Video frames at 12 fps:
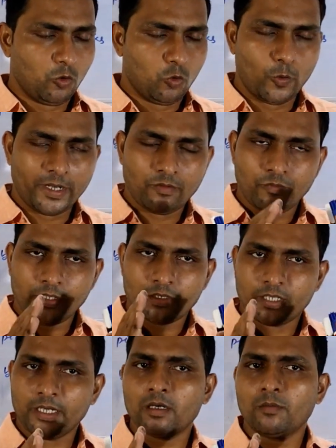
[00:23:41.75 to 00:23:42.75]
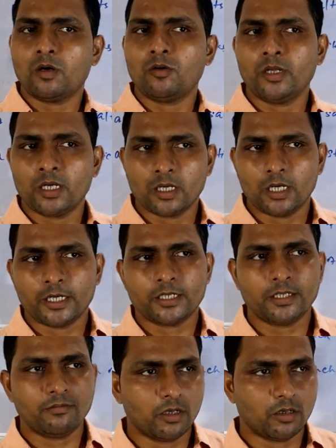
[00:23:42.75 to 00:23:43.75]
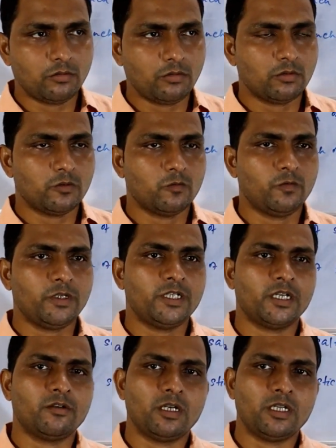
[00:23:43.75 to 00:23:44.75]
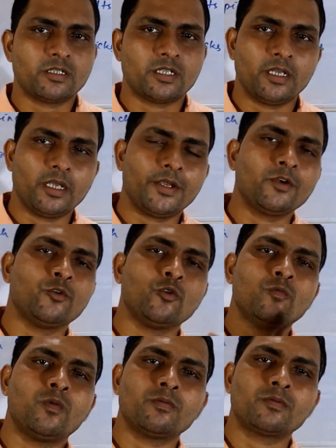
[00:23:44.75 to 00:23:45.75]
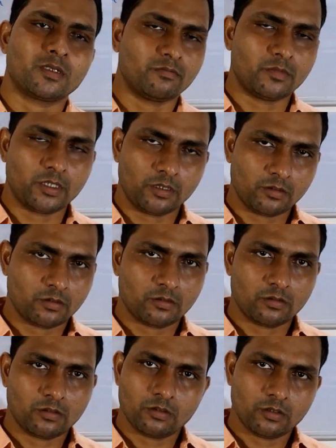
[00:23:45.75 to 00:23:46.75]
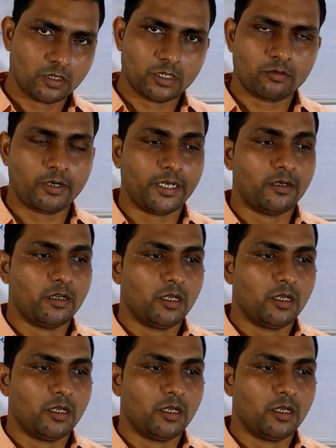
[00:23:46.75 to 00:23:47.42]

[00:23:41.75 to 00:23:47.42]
when we think about a collective noun, we generally say a group of something, right?